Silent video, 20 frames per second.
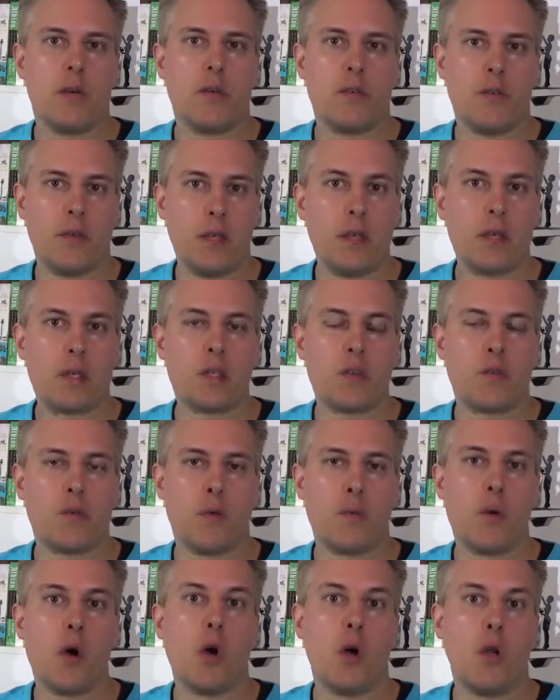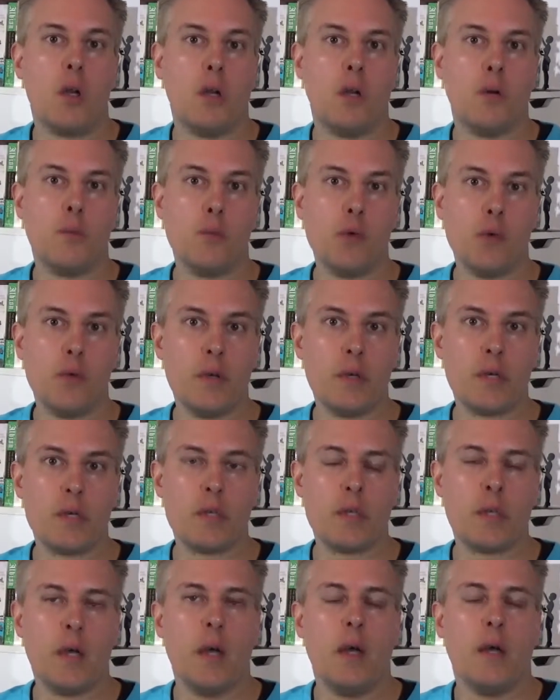things from earlier
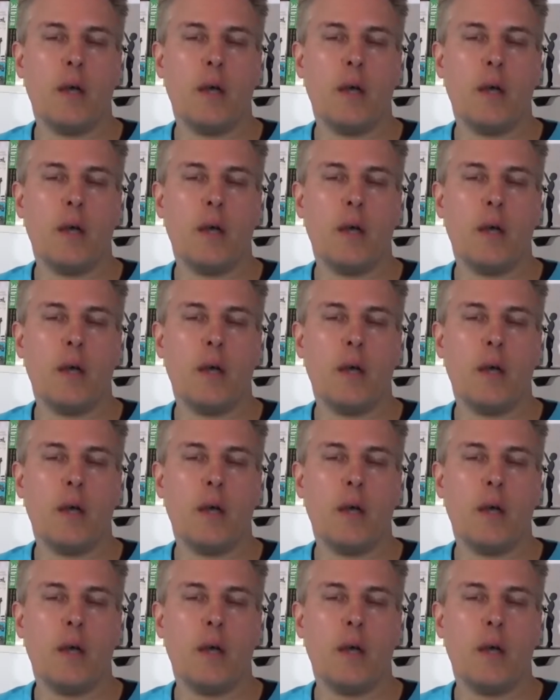movies